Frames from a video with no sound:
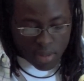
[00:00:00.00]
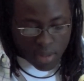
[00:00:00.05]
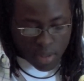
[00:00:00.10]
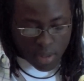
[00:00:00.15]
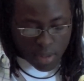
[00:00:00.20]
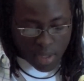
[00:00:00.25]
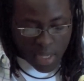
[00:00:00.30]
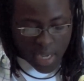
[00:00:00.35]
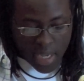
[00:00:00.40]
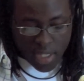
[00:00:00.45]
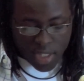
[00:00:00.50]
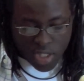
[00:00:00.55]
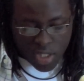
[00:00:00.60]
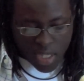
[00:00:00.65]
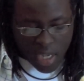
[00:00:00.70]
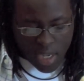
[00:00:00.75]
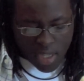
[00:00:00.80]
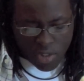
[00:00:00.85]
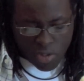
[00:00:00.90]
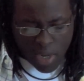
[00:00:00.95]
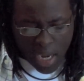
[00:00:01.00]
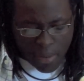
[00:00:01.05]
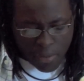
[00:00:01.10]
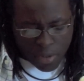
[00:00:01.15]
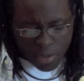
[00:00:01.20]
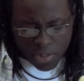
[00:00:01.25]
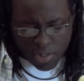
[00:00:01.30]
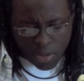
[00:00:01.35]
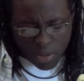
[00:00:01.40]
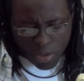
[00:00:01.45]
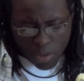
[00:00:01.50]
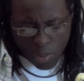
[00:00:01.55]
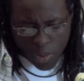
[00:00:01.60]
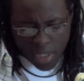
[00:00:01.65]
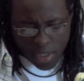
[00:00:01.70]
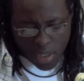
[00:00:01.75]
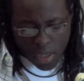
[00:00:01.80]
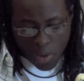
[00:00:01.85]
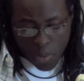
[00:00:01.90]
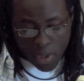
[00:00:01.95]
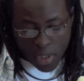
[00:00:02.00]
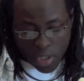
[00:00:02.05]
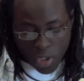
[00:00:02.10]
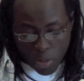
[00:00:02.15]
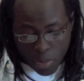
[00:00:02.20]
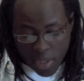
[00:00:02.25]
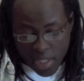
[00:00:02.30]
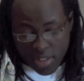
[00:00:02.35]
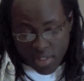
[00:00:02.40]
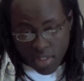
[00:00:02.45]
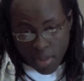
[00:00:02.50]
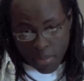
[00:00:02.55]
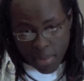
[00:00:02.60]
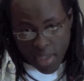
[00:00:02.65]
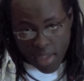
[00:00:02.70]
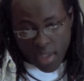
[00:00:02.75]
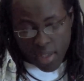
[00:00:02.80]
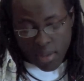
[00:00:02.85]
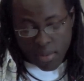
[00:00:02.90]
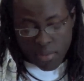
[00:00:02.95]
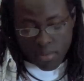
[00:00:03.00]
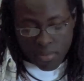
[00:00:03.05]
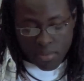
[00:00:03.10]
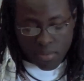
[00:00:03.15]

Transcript: The light travels through the window and illuminates the bed.